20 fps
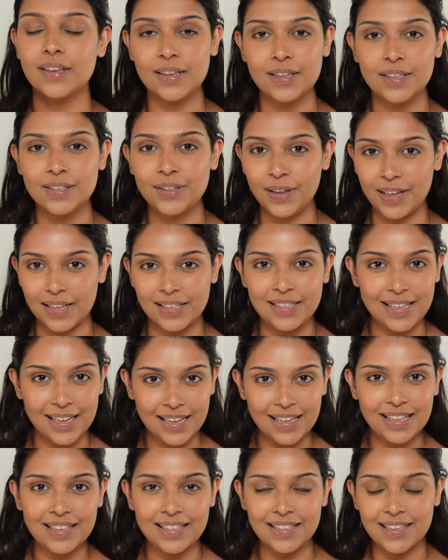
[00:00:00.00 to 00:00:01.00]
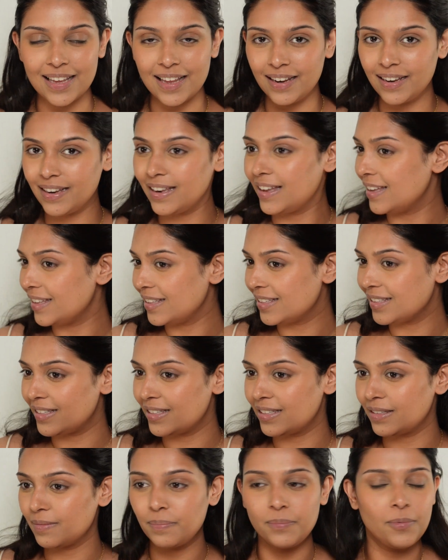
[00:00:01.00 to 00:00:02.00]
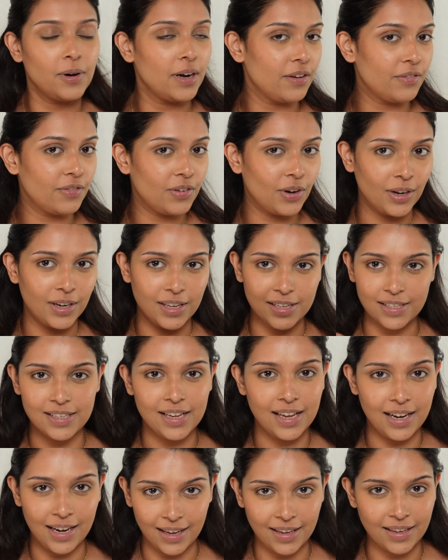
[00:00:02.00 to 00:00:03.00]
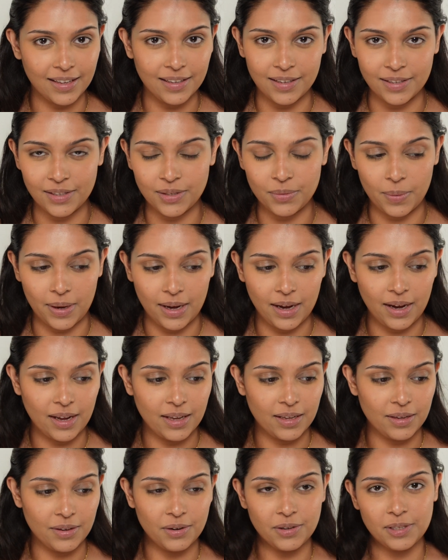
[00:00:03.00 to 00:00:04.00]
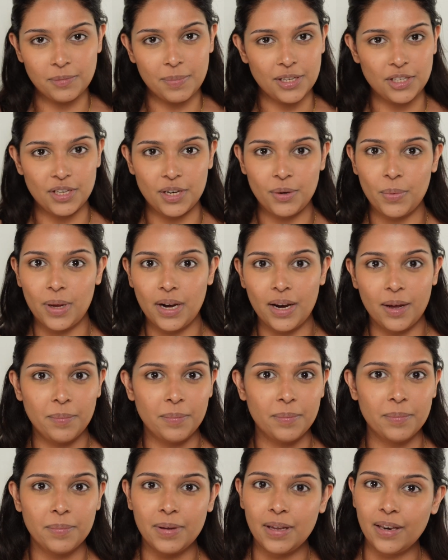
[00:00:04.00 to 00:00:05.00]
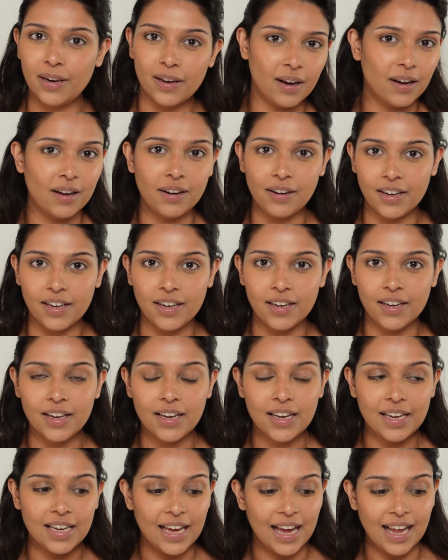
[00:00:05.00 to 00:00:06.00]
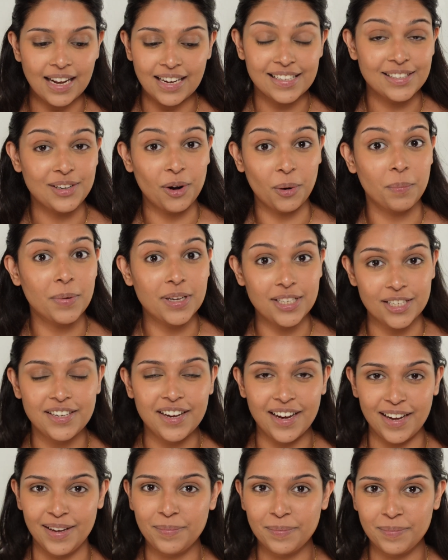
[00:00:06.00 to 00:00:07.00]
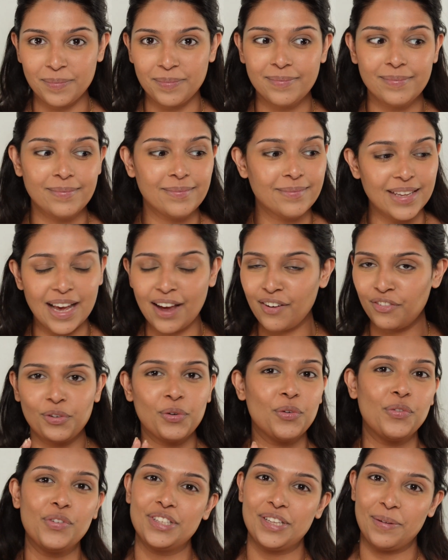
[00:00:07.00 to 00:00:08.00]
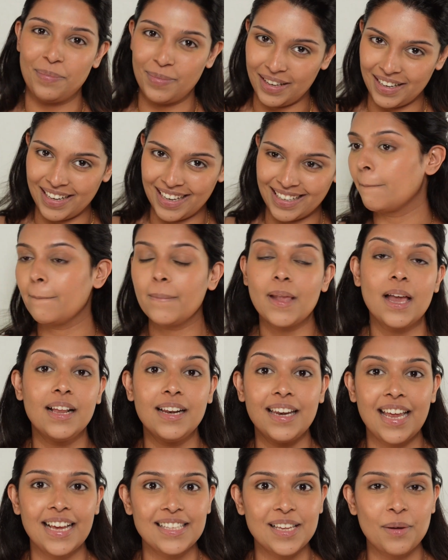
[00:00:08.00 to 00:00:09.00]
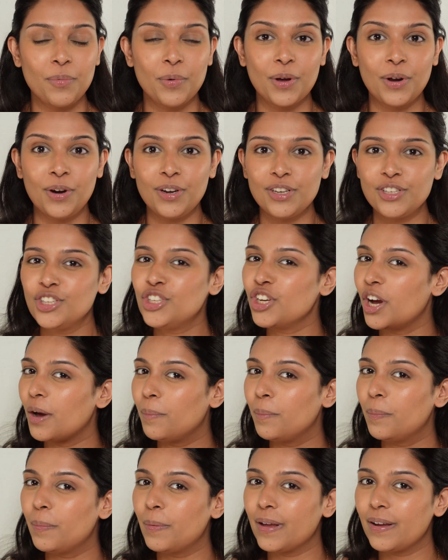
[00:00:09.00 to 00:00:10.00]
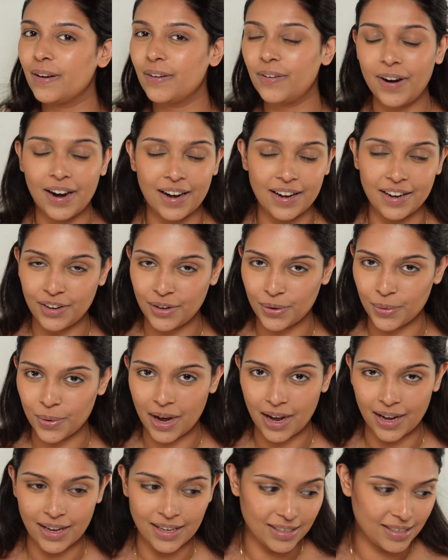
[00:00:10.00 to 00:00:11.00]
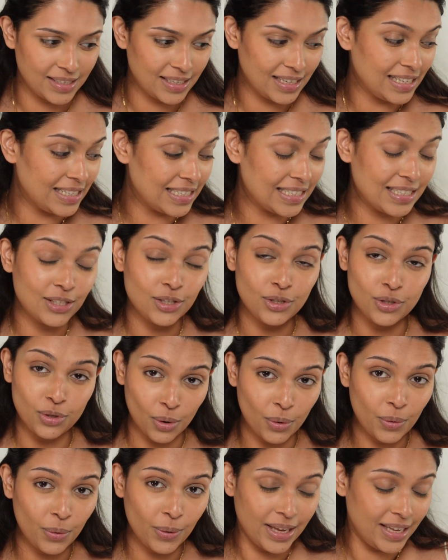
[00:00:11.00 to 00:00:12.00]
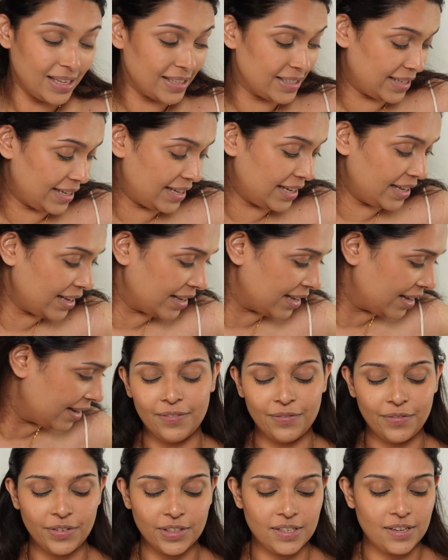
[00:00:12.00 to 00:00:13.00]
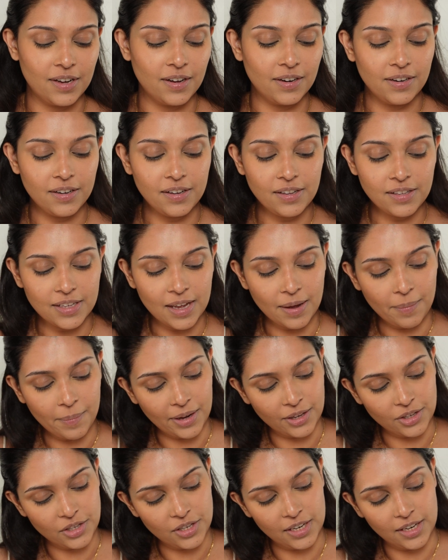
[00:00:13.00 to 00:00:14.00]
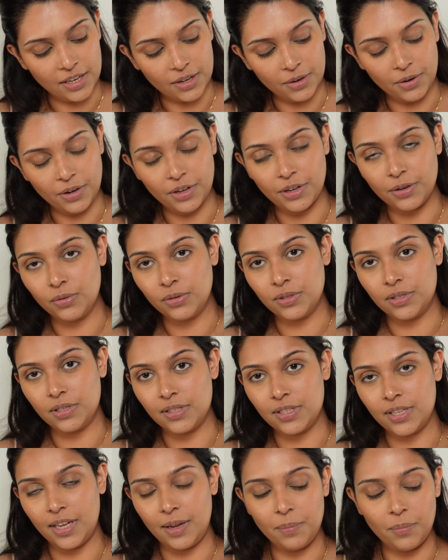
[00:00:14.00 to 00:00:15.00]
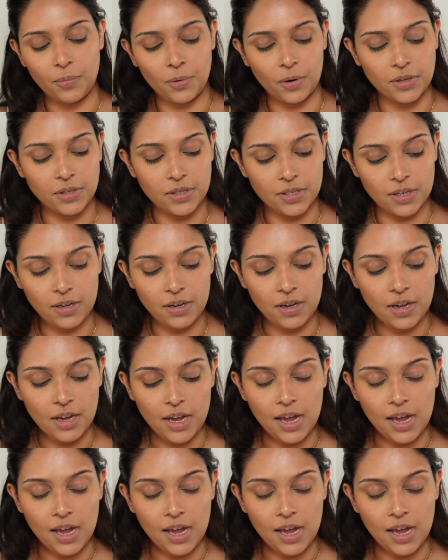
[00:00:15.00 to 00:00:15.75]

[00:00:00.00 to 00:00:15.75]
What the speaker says: So you can see the skin is pretty flawless. I like it this way, you know, especially when I'm in a hurry and there's not much time. I go for something like this. Next up, we're going to jump right into eyes. It's so easy. For starters, I'm actually going to use the same bronzer